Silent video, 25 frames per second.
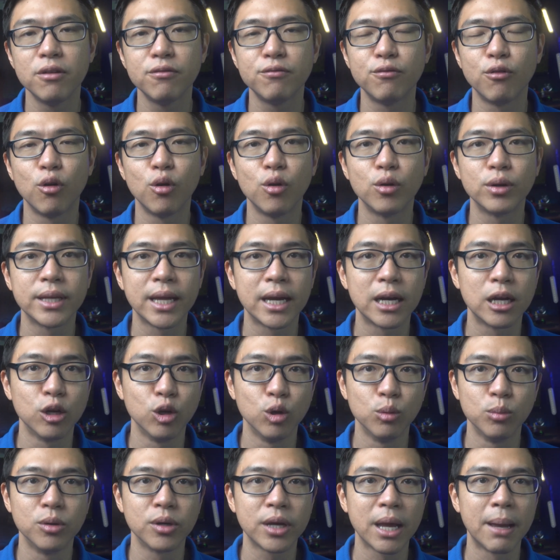for their
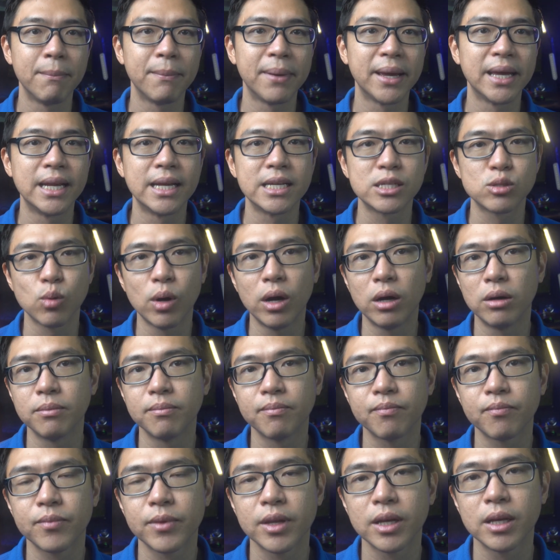global campaign as
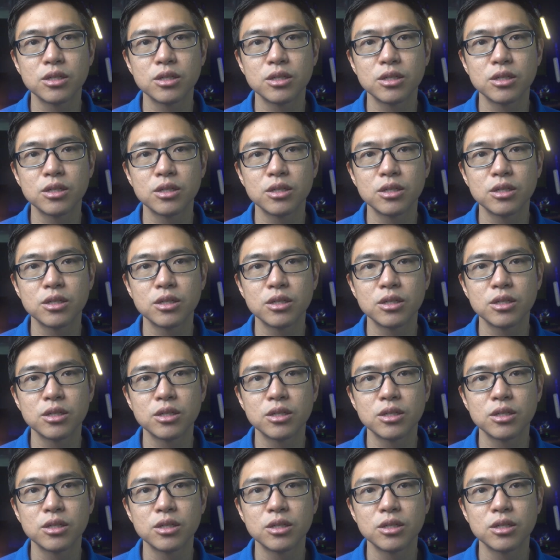well.